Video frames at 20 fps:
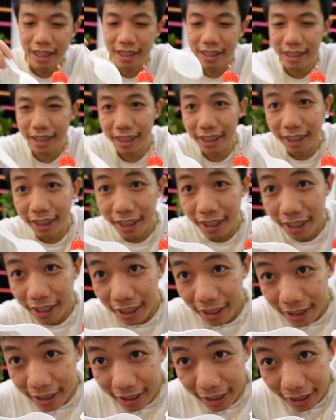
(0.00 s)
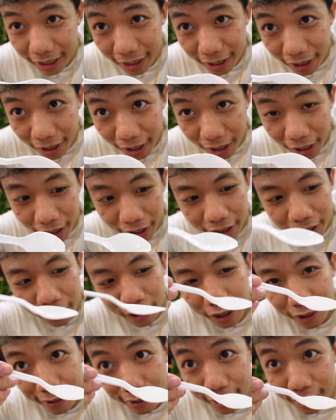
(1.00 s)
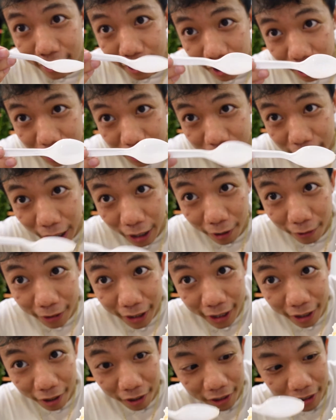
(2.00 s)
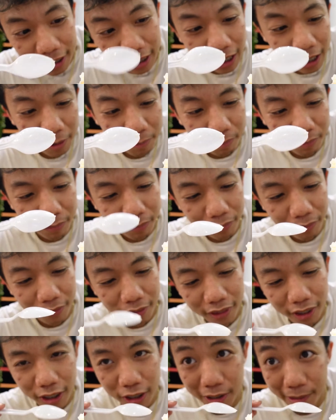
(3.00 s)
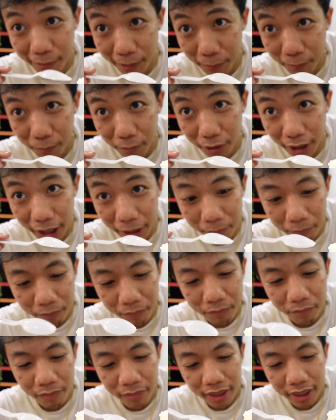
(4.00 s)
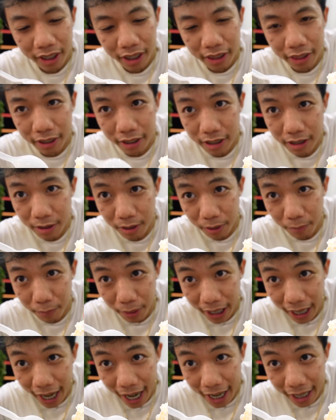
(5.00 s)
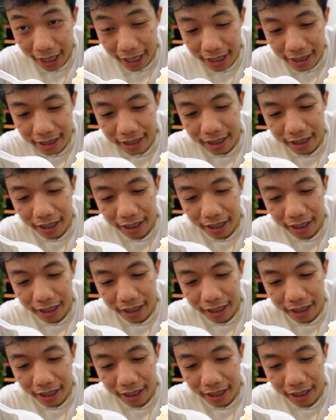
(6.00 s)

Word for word: See? There's a cherry on top. There's whipped cream. There's bananas,